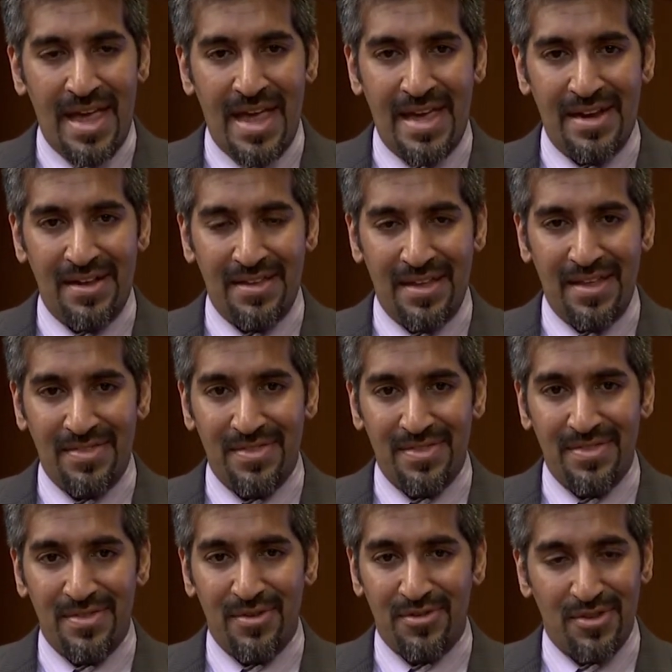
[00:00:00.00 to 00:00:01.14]
and
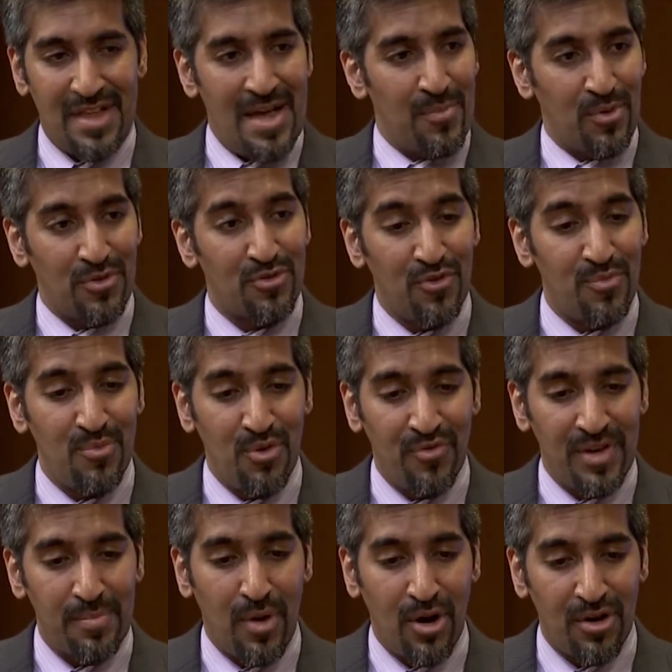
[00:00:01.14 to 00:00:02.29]
there's a lot more sort of
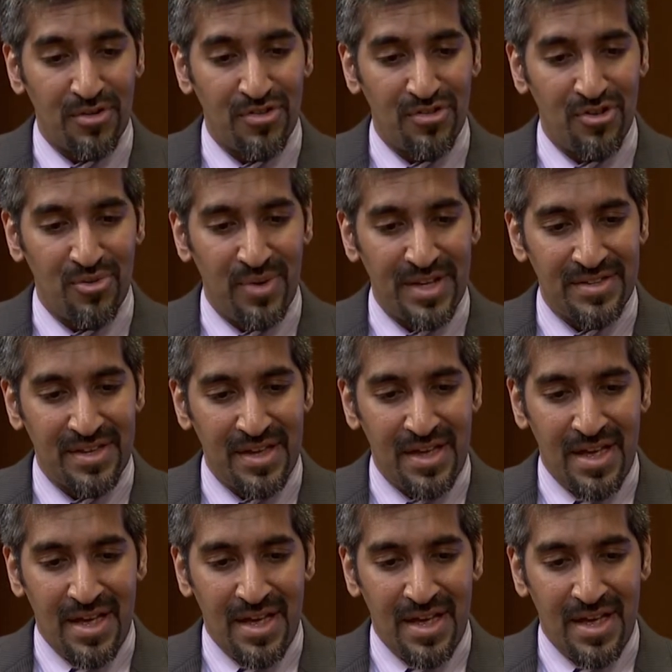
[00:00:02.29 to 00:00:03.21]
moving parts to it.